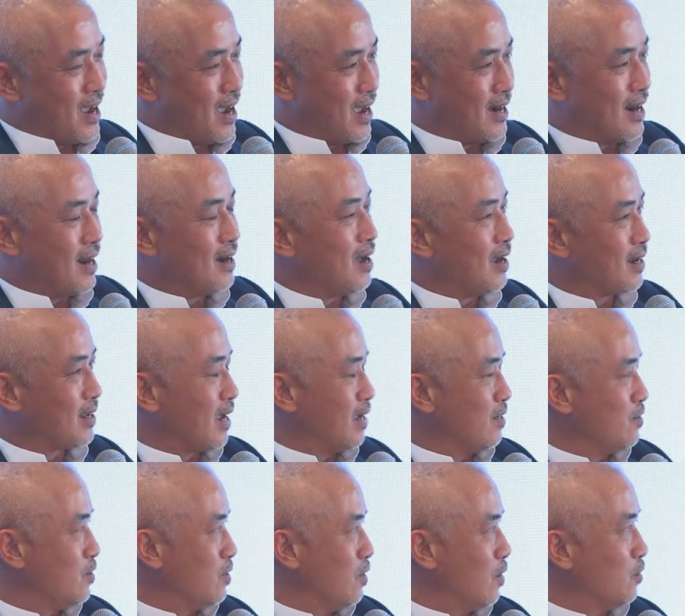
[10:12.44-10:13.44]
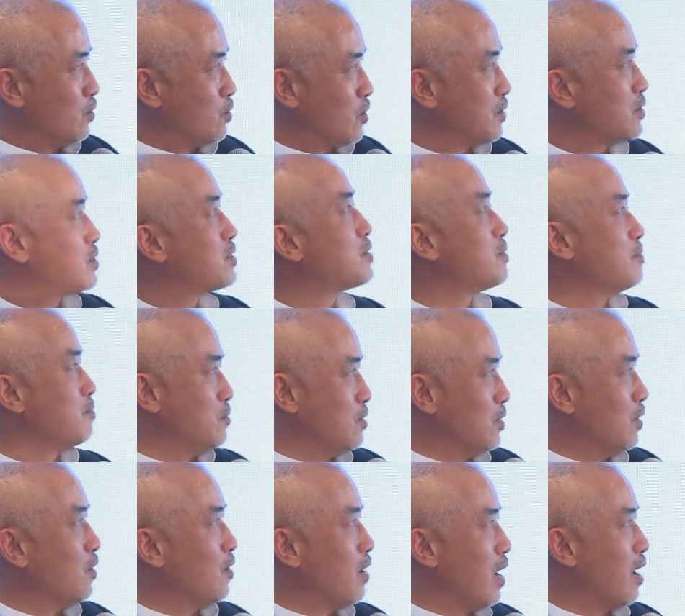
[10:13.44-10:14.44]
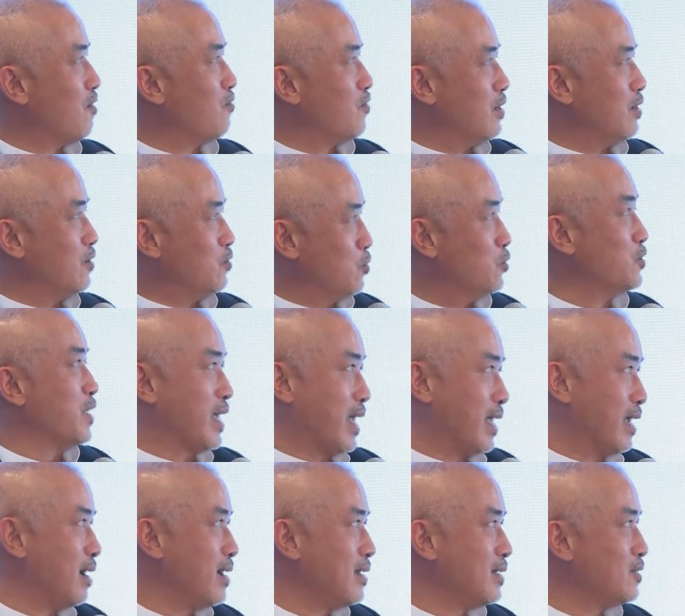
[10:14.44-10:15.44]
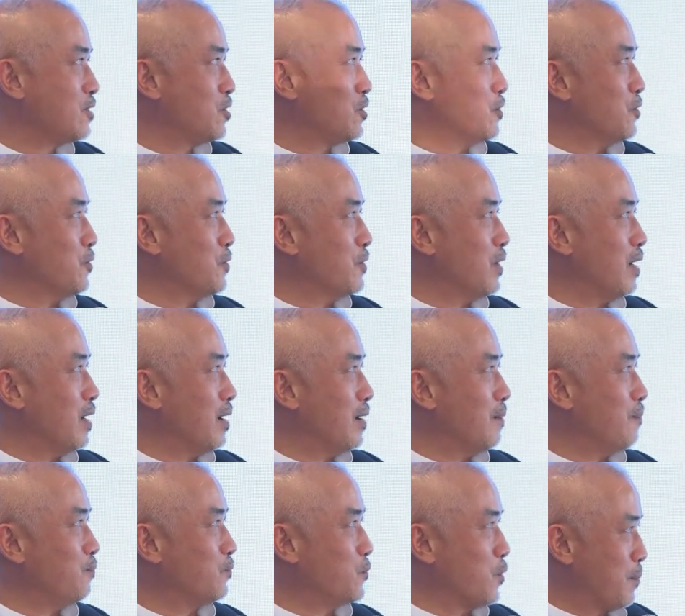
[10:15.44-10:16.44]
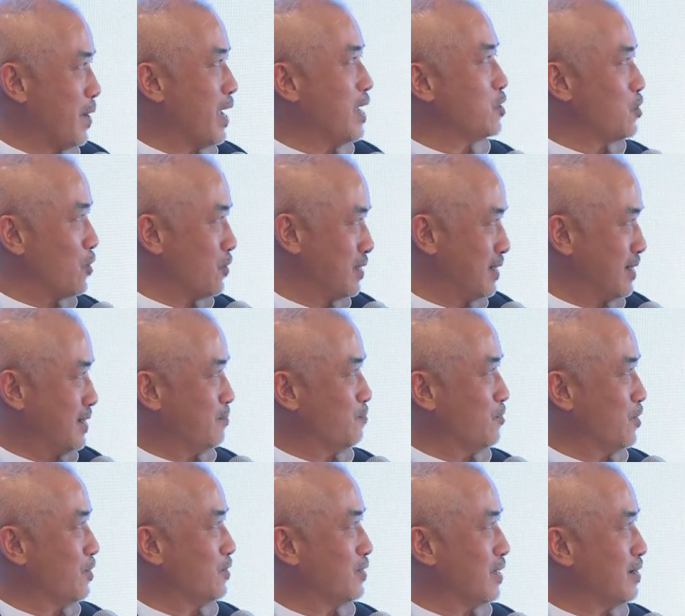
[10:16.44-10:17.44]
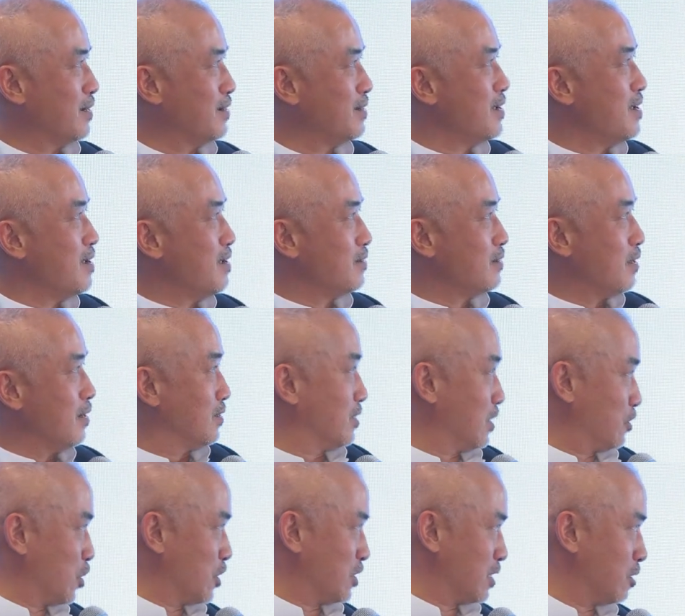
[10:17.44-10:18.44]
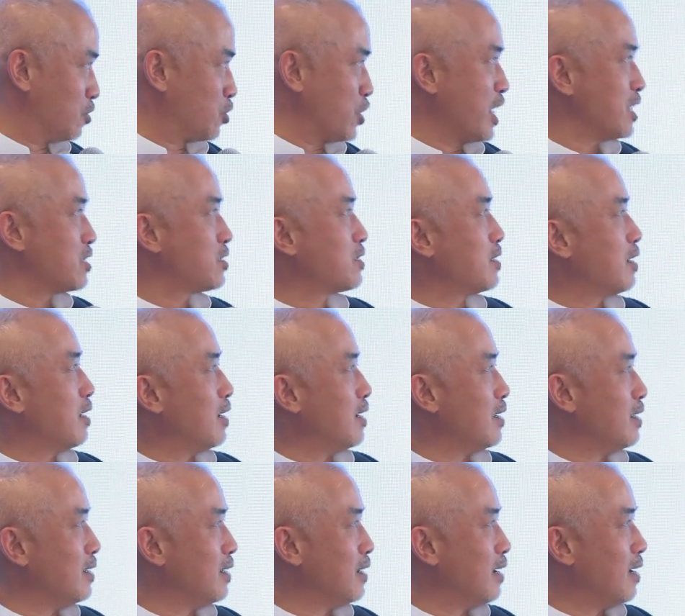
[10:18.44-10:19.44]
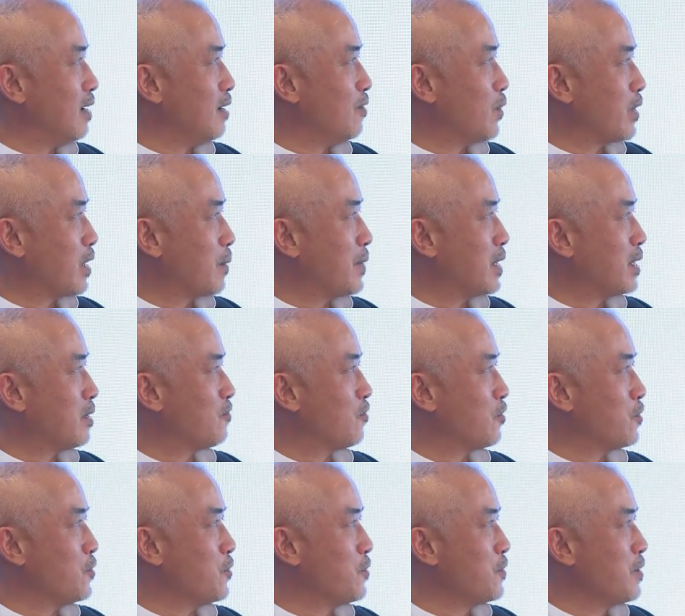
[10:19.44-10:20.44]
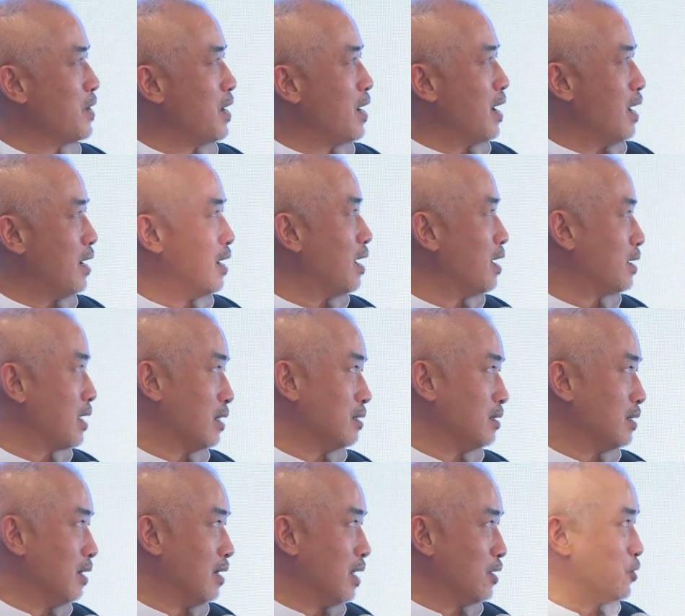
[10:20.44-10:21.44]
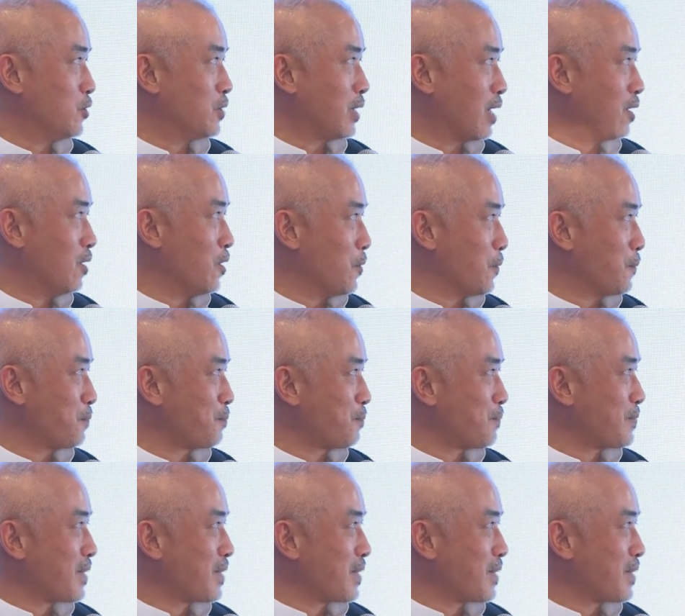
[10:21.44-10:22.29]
And then I can just have using AI to paste on the suggested gests I recommended for you, and I can let you take a look.